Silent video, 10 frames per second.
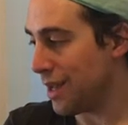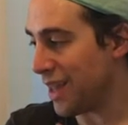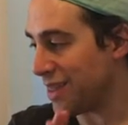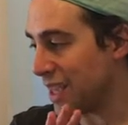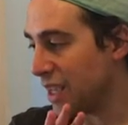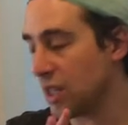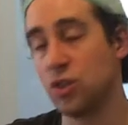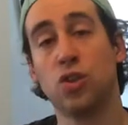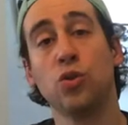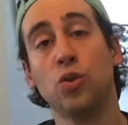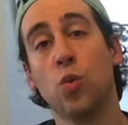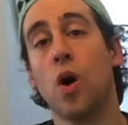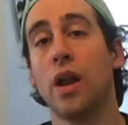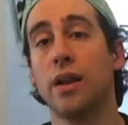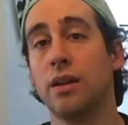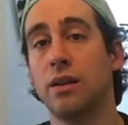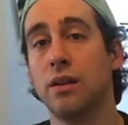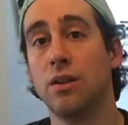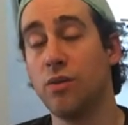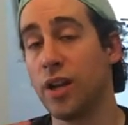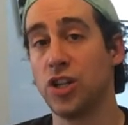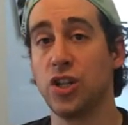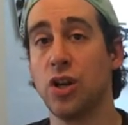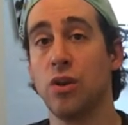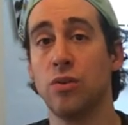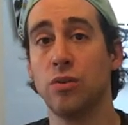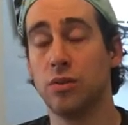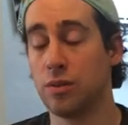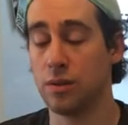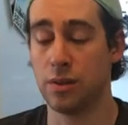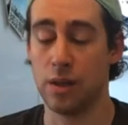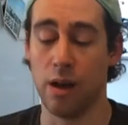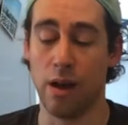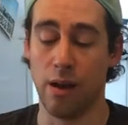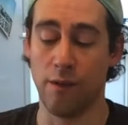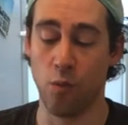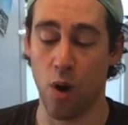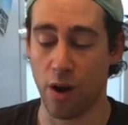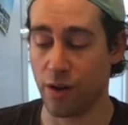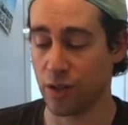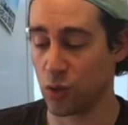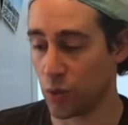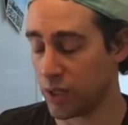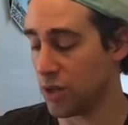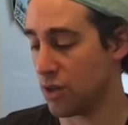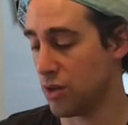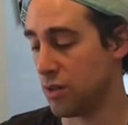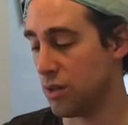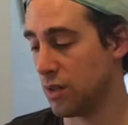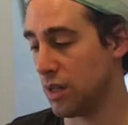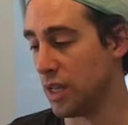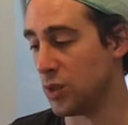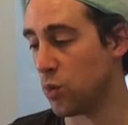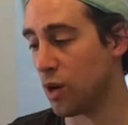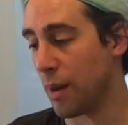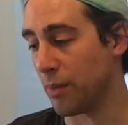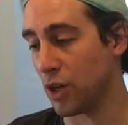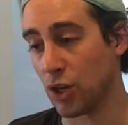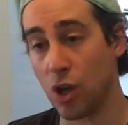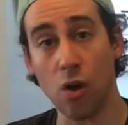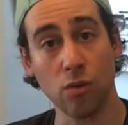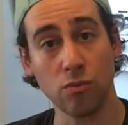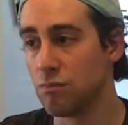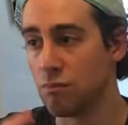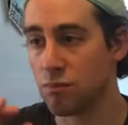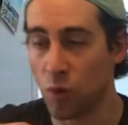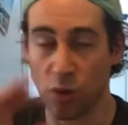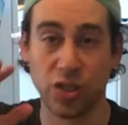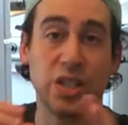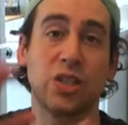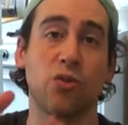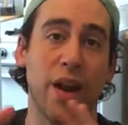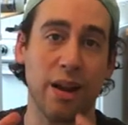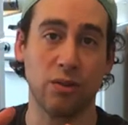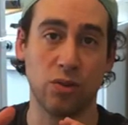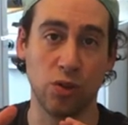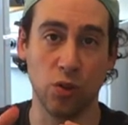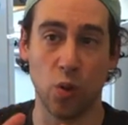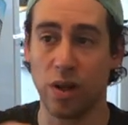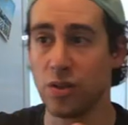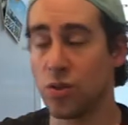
I think a two to one ratio of water to sweetener is where I'm gonna go or just around two to one.